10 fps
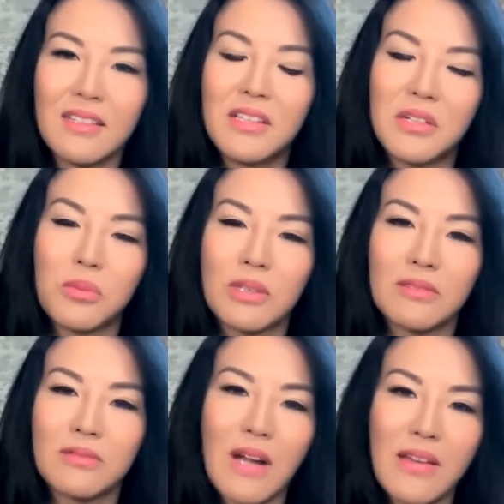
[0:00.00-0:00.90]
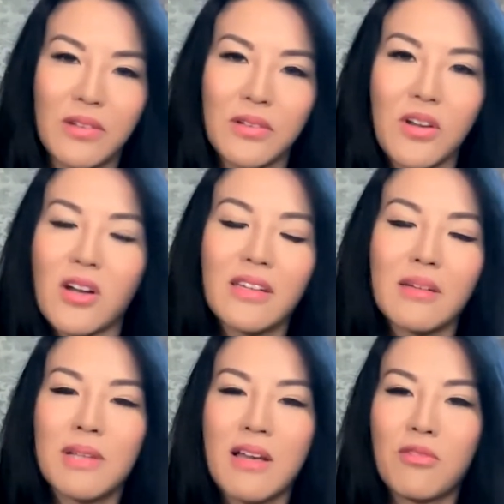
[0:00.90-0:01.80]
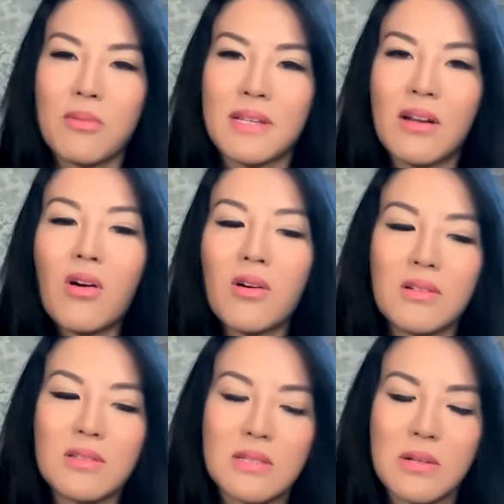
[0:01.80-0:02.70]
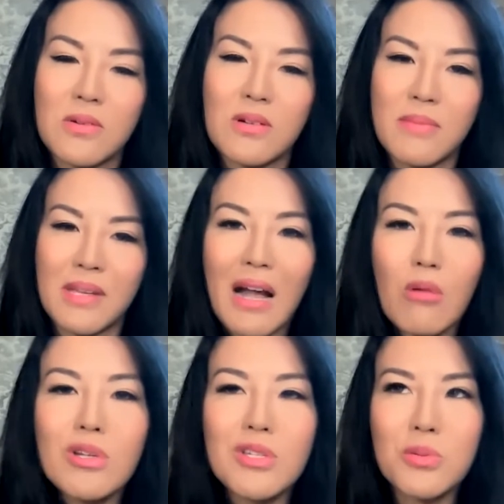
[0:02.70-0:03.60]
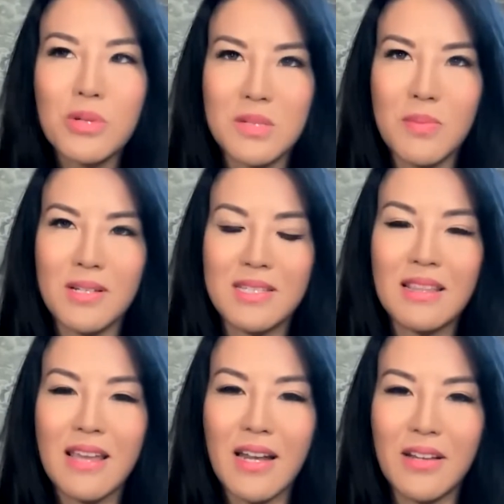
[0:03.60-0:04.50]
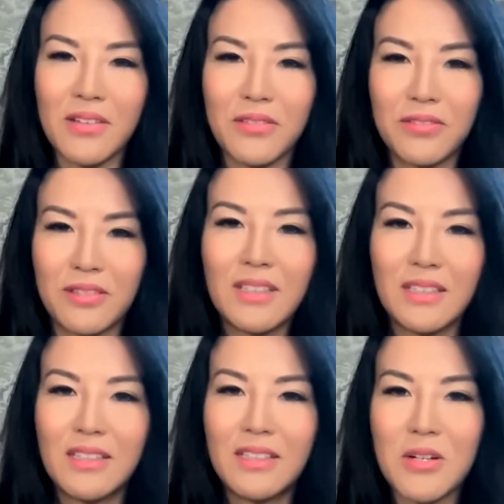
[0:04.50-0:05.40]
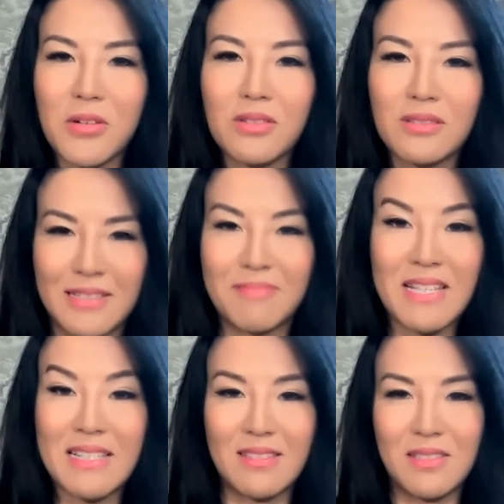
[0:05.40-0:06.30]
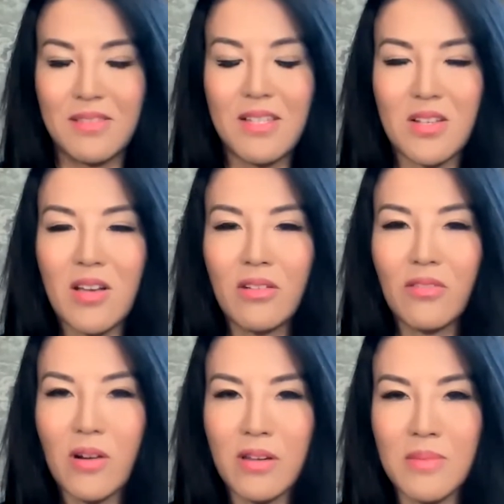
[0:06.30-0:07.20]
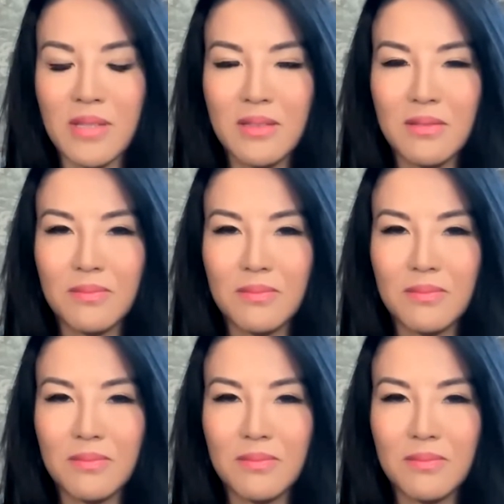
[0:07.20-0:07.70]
would rather not get platformed at all. So, I mean, how would you respond to that if, like this kind of argument?